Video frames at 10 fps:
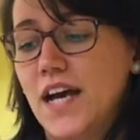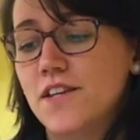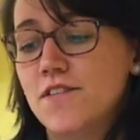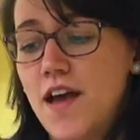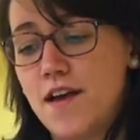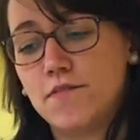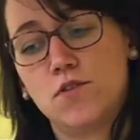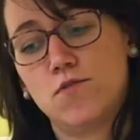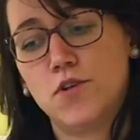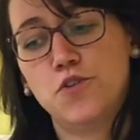i didn't have
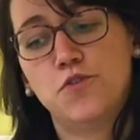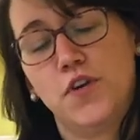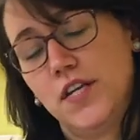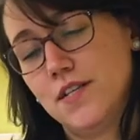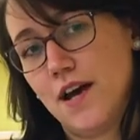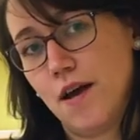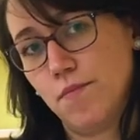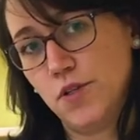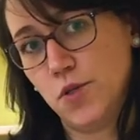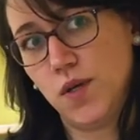so much free
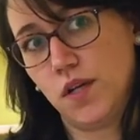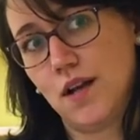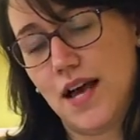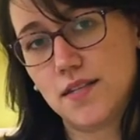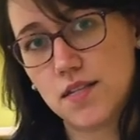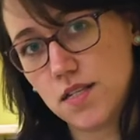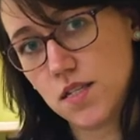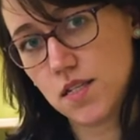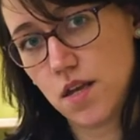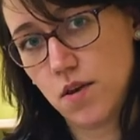time between
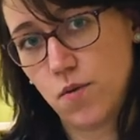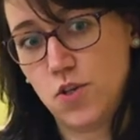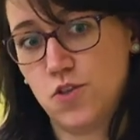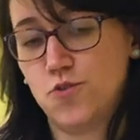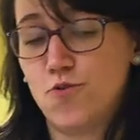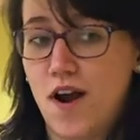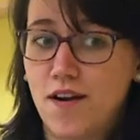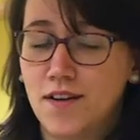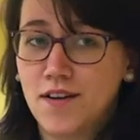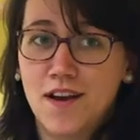classes we just
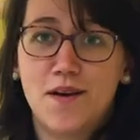run